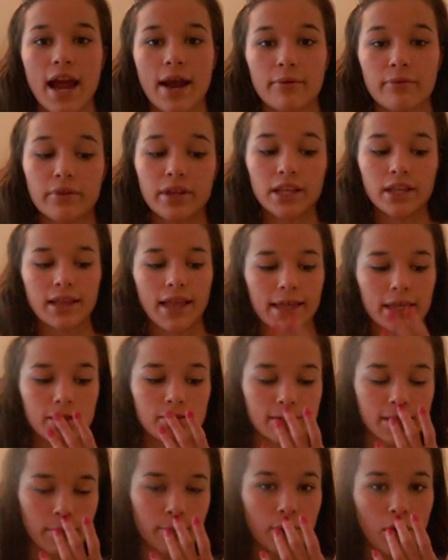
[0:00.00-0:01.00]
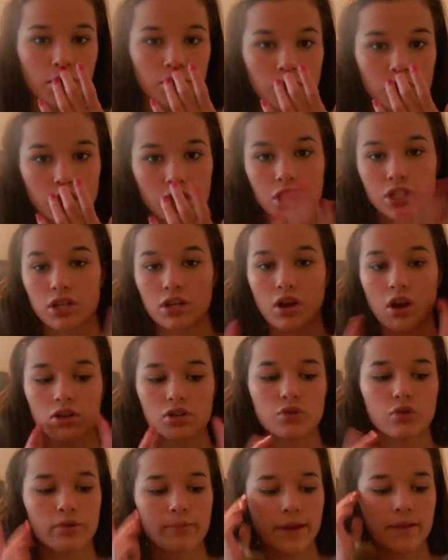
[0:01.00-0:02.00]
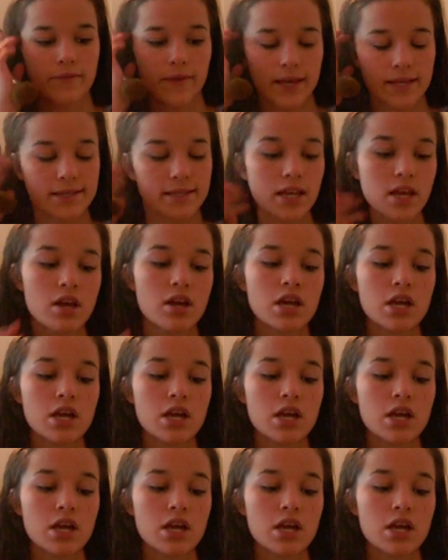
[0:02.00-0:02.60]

I really like using bronzer just to contour my face.